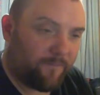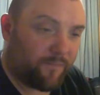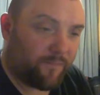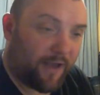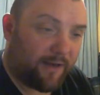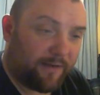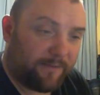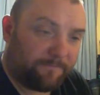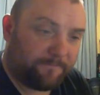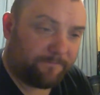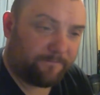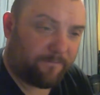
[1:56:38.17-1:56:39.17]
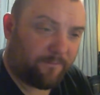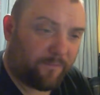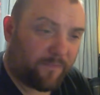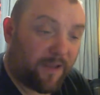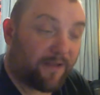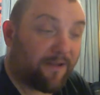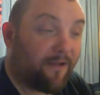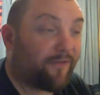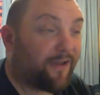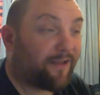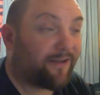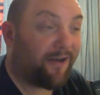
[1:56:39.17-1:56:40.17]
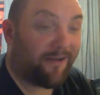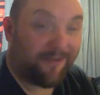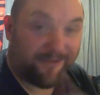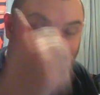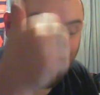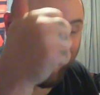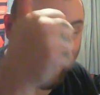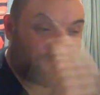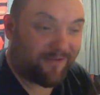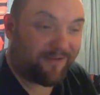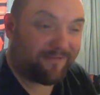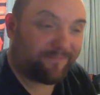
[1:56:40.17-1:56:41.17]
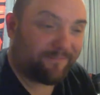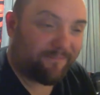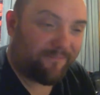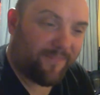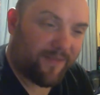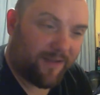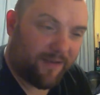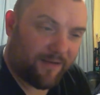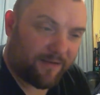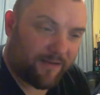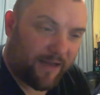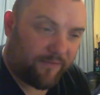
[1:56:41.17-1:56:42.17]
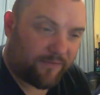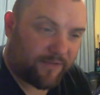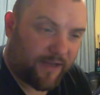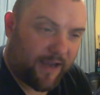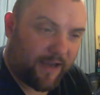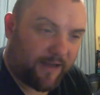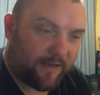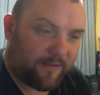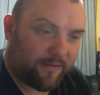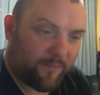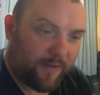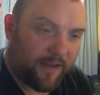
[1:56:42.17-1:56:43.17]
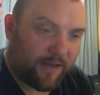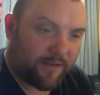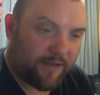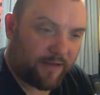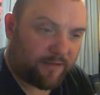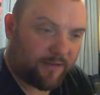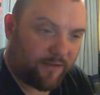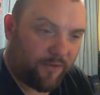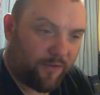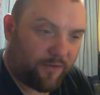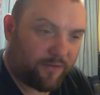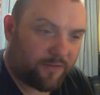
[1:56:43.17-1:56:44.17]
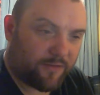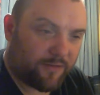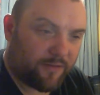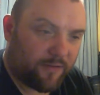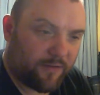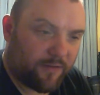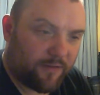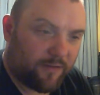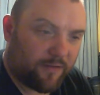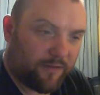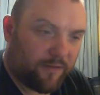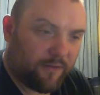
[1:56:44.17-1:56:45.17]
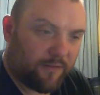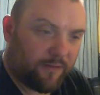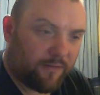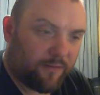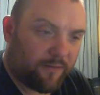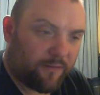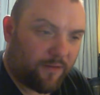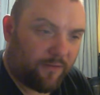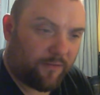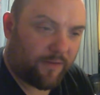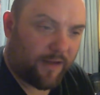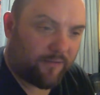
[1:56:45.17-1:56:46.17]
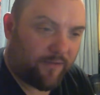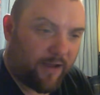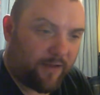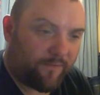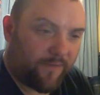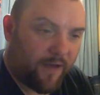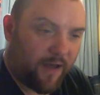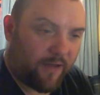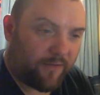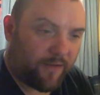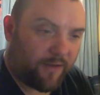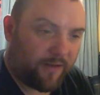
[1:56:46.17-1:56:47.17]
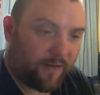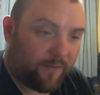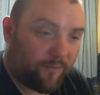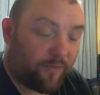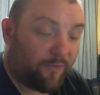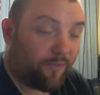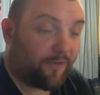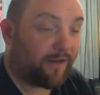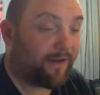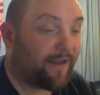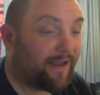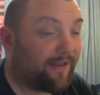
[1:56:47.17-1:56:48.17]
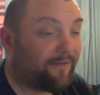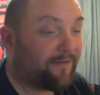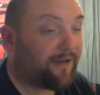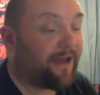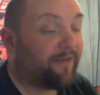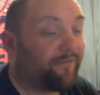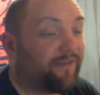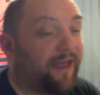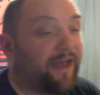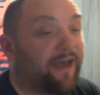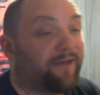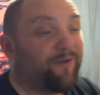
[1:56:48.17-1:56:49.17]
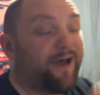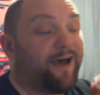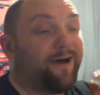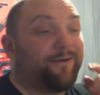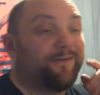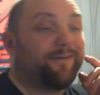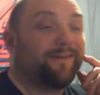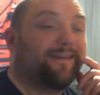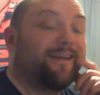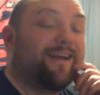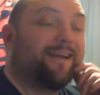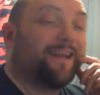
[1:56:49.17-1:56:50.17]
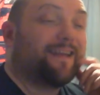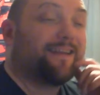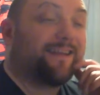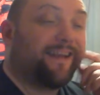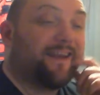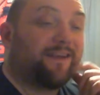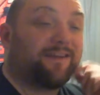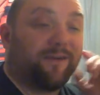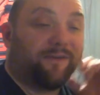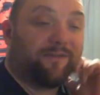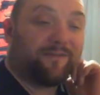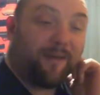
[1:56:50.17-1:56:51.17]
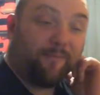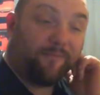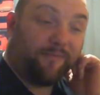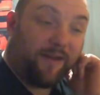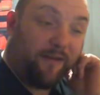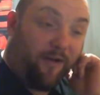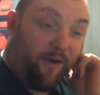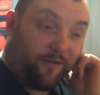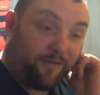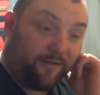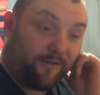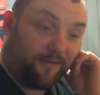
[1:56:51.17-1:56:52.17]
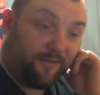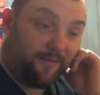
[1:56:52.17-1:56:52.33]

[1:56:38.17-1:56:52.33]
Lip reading: exactly. Yeah, don't forget to like the stream, everyone. Steve said, when they change the laws, do they grandfather in what you already have there? Well, this is the issue. Some of it not.